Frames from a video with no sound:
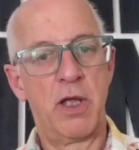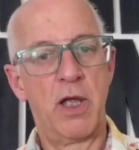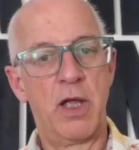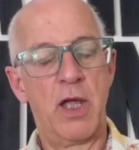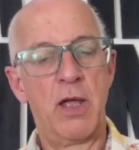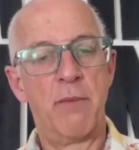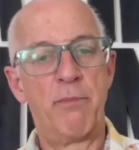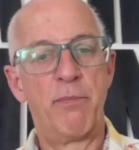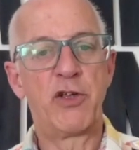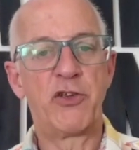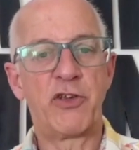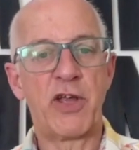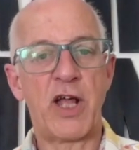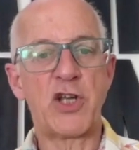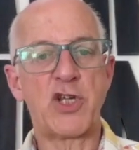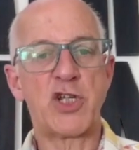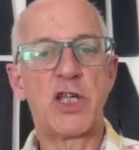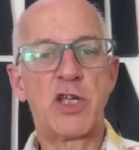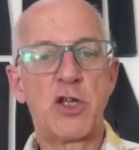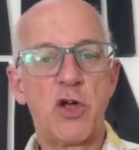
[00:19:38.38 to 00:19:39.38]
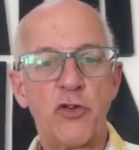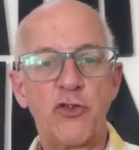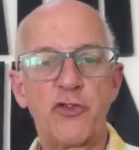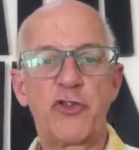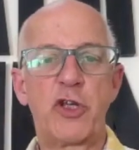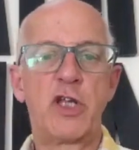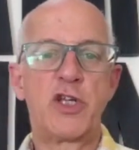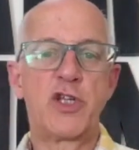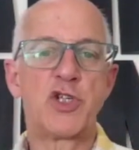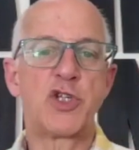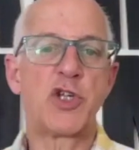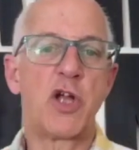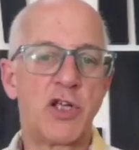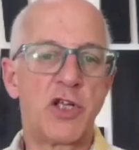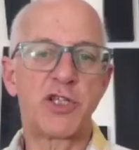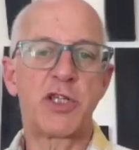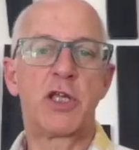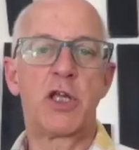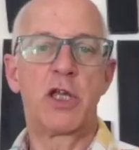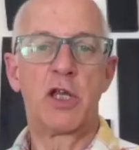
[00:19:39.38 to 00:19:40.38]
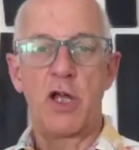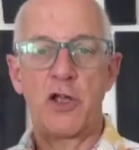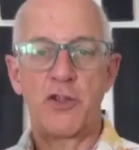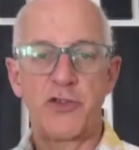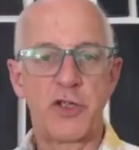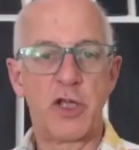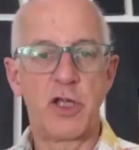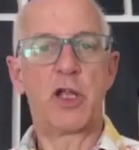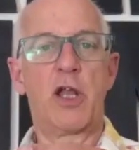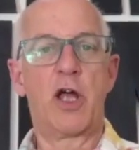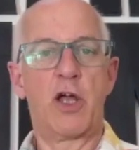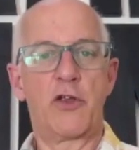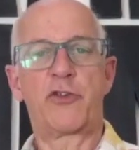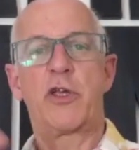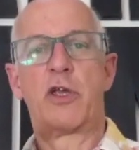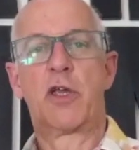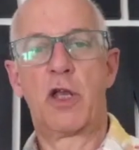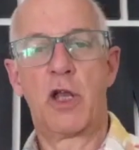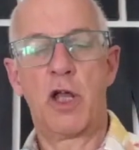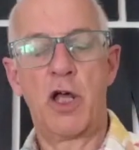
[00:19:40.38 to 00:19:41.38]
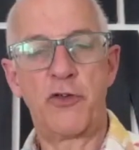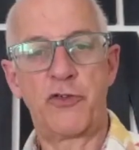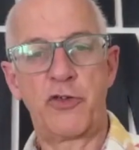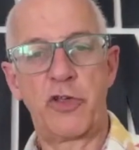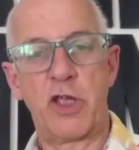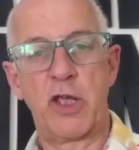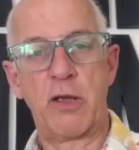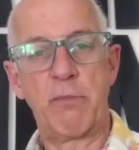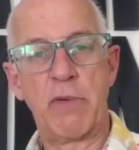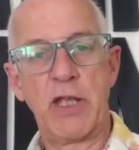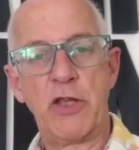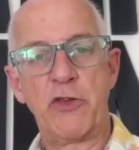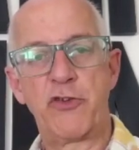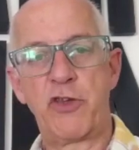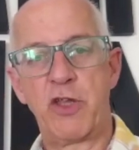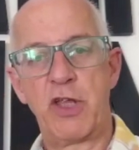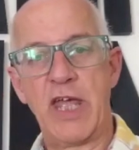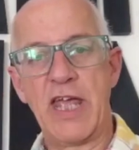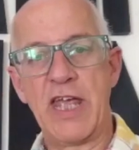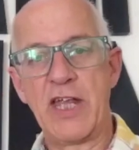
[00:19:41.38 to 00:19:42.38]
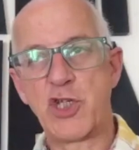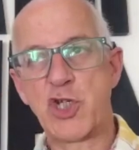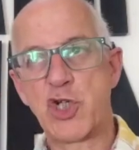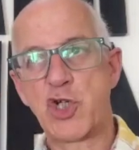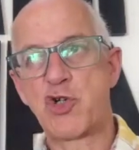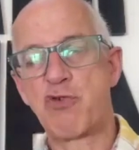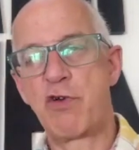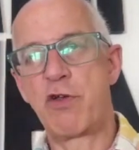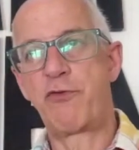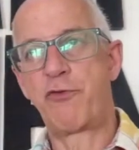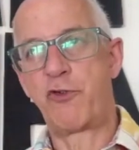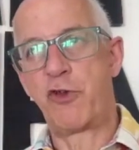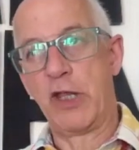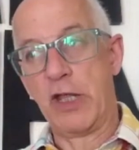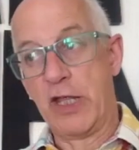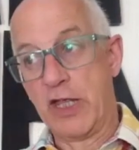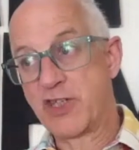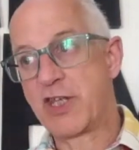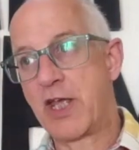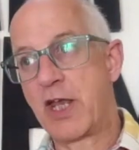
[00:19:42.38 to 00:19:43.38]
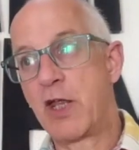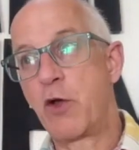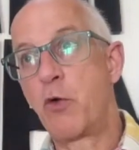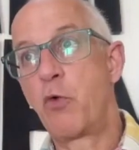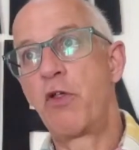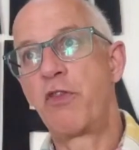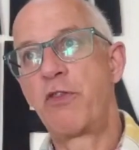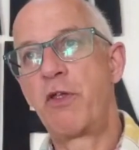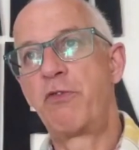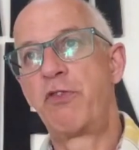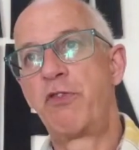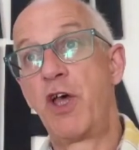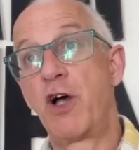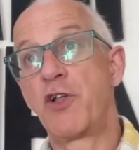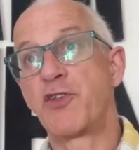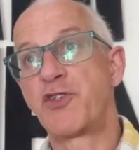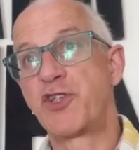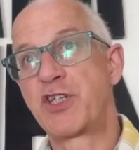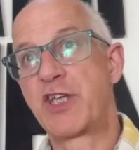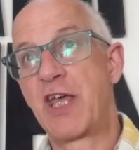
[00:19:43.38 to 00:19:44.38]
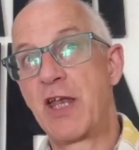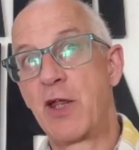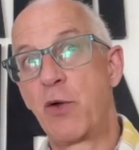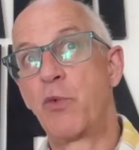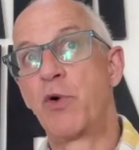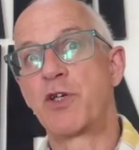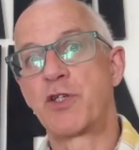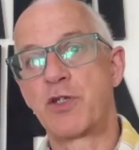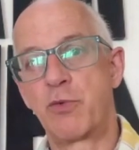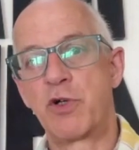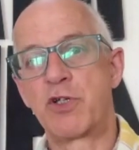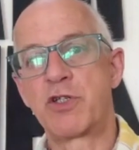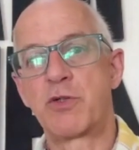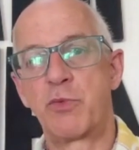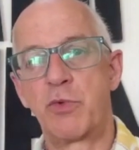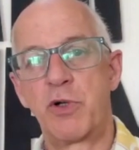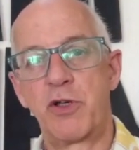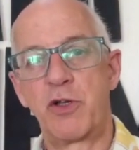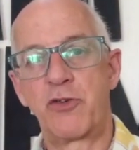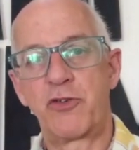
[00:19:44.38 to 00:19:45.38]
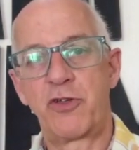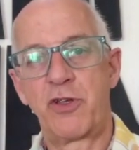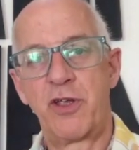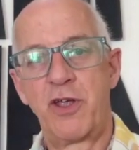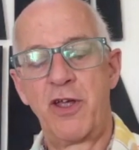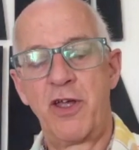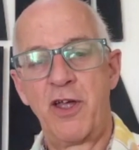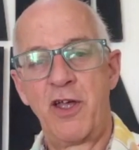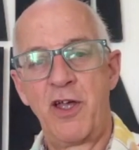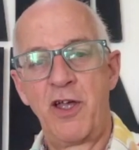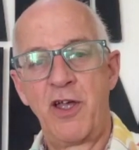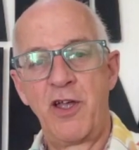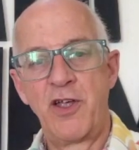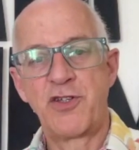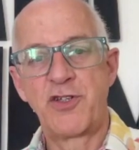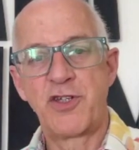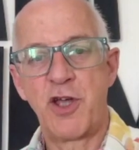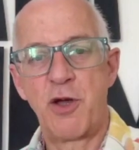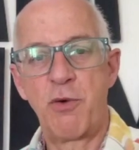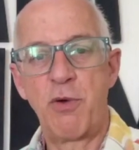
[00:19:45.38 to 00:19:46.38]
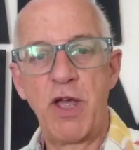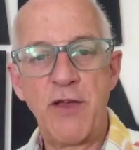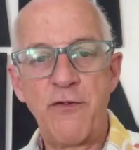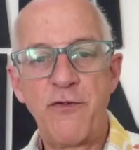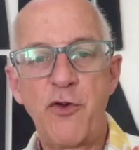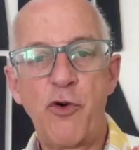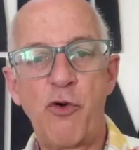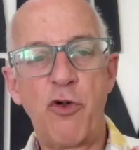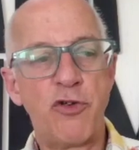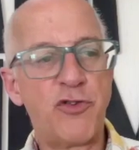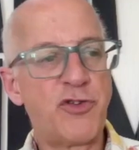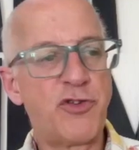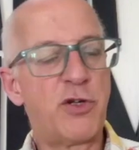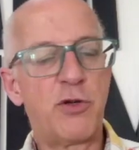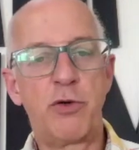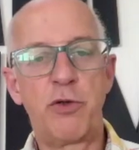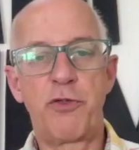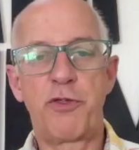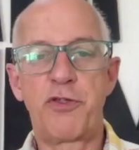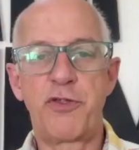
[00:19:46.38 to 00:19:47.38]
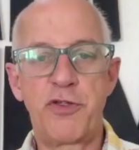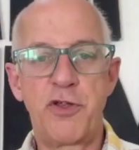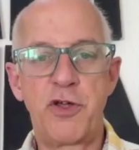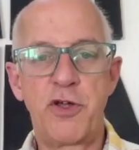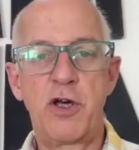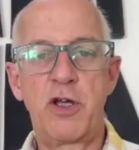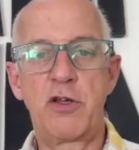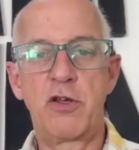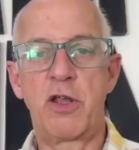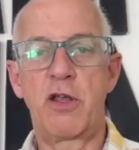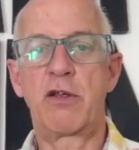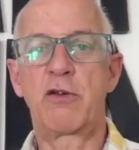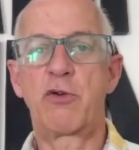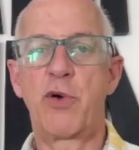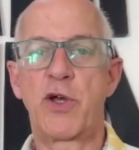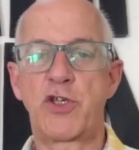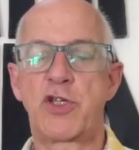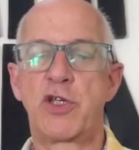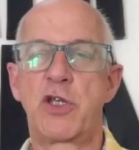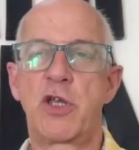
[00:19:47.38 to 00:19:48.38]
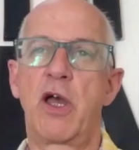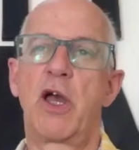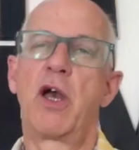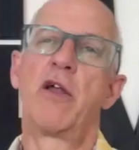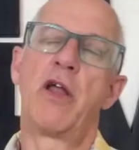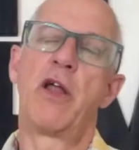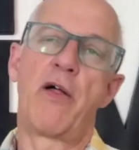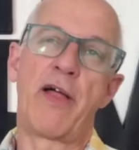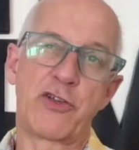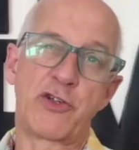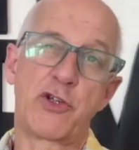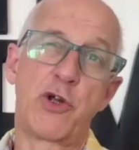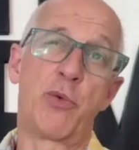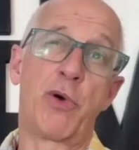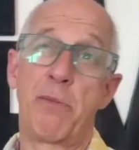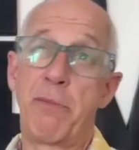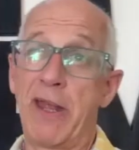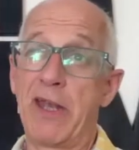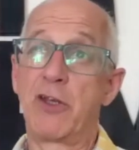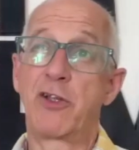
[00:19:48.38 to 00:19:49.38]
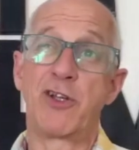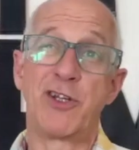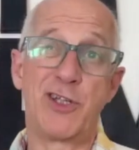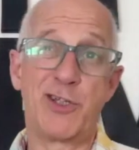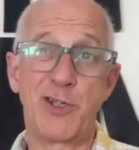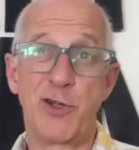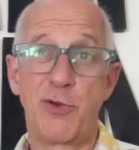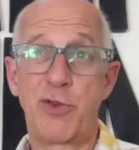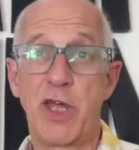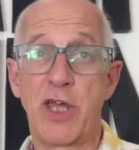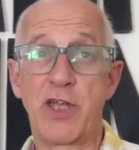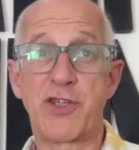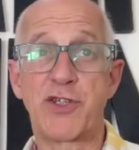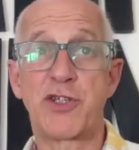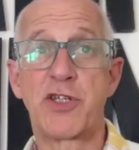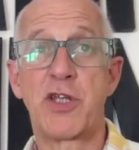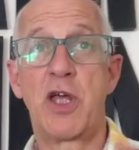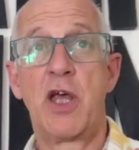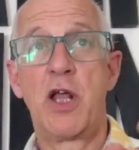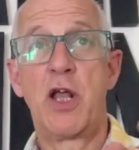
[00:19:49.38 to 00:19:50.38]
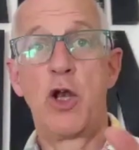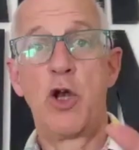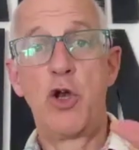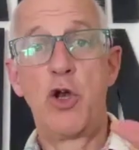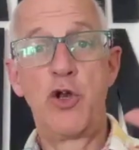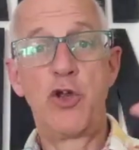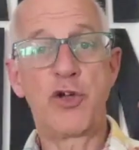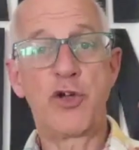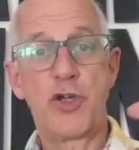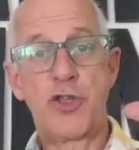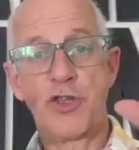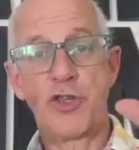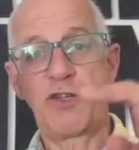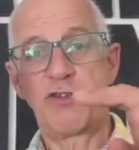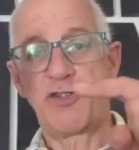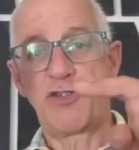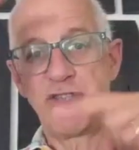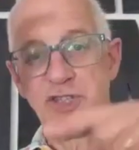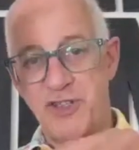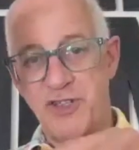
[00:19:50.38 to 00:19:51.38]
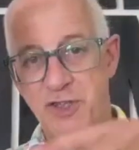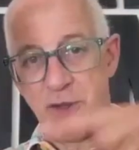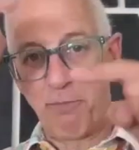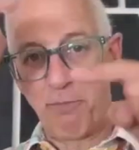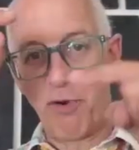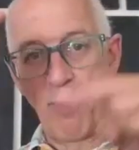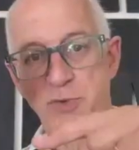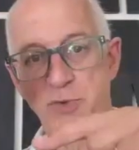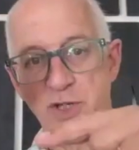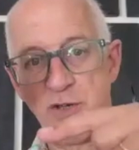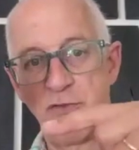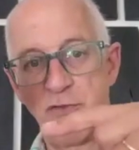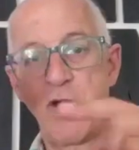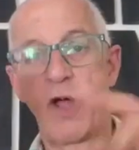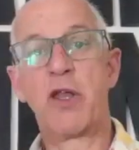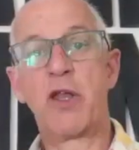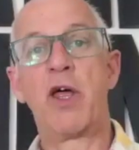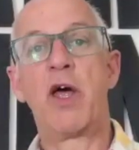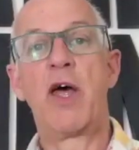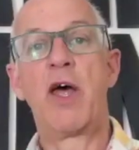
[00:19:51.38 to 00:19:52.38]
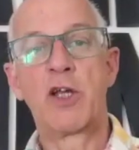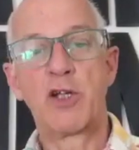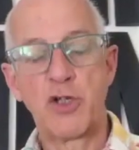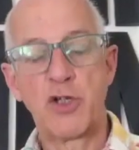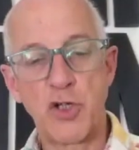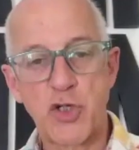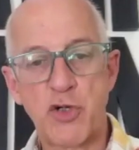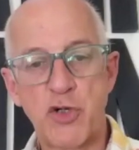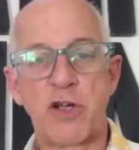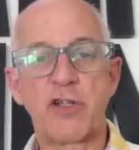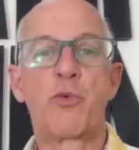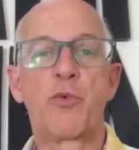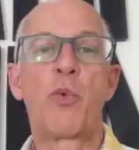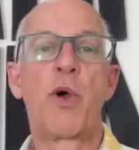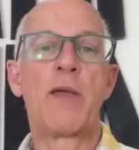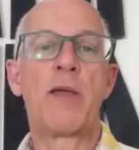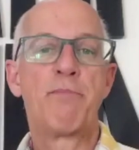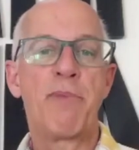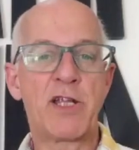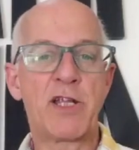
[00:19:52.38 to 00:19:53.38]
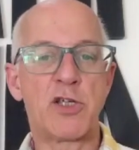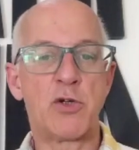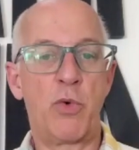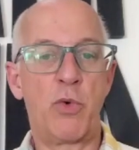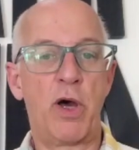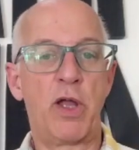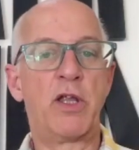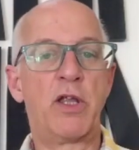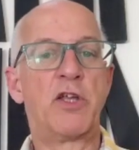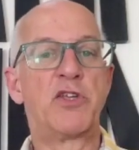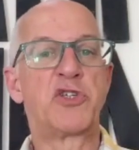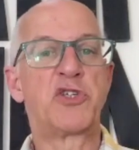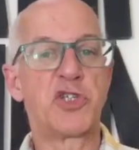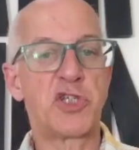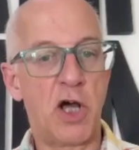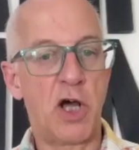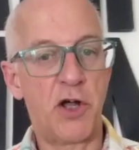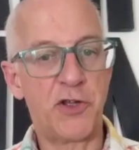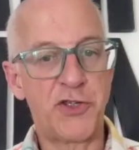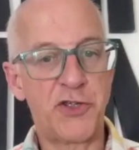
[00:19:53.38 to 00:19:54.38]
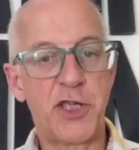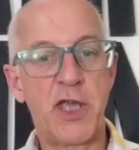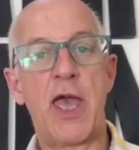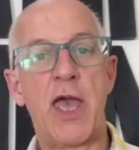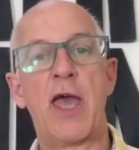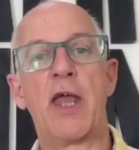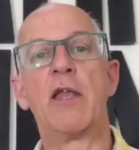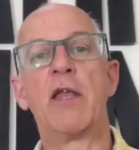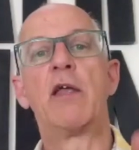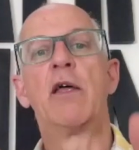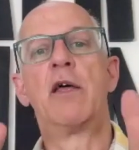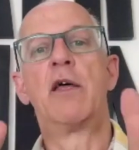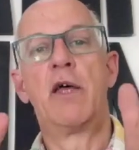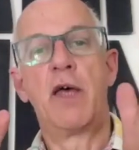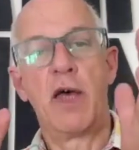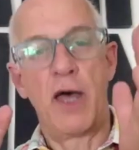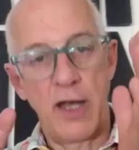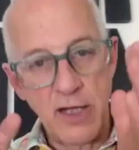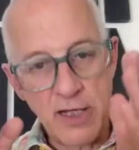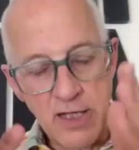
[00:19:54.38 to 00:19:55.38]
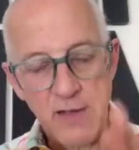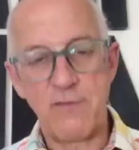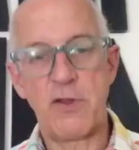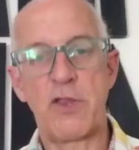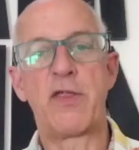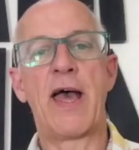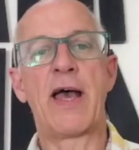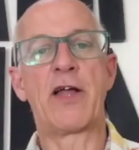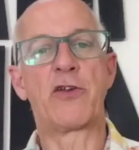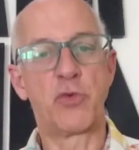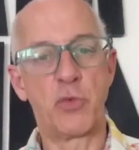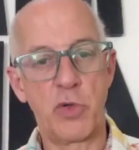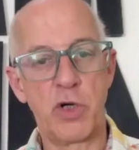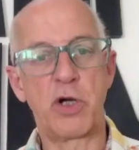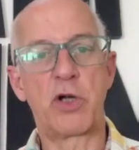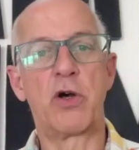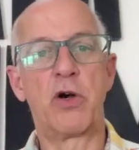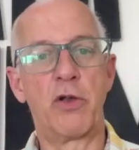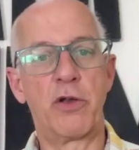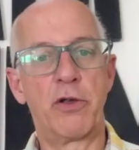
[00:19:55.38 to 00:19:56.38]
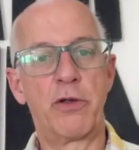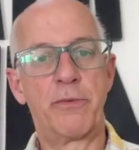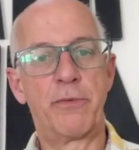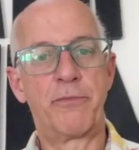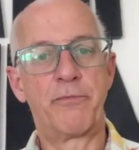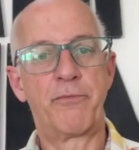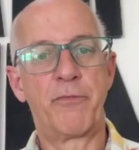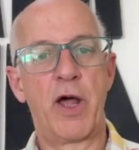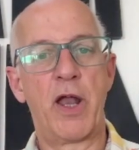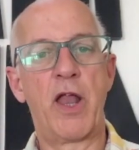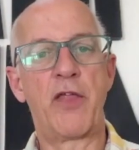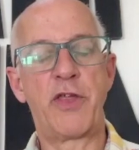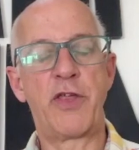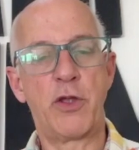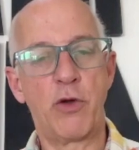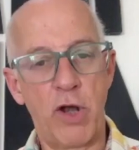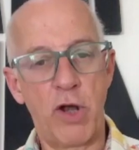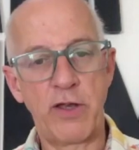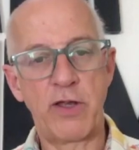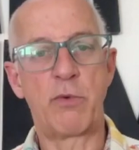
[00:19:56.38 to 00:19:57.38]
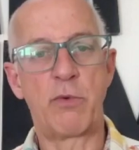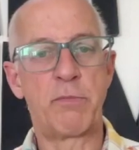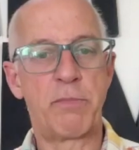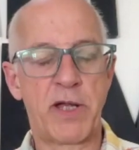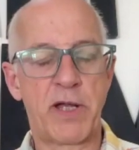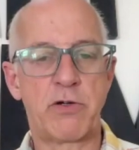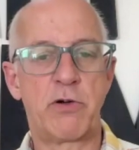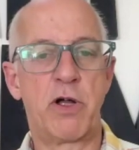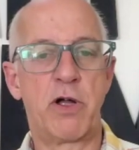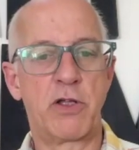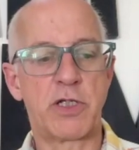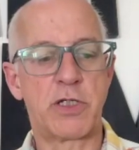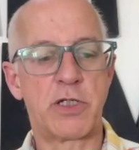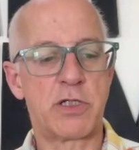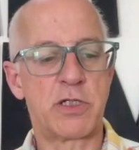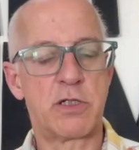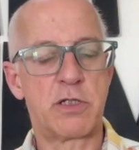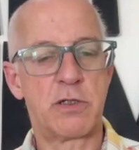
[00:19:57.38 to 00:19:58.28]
Because actually constantly just asking and asking and asking and asking means that it's drifting. It's getting, the answers are getting worse and worse and worse. So if you're onto your third question going, oh no, that's not what I meant, can you do this? Look at the prompts you've done, construct a way better one, start again, and give it that to work on. And I think you'll end up with better answers.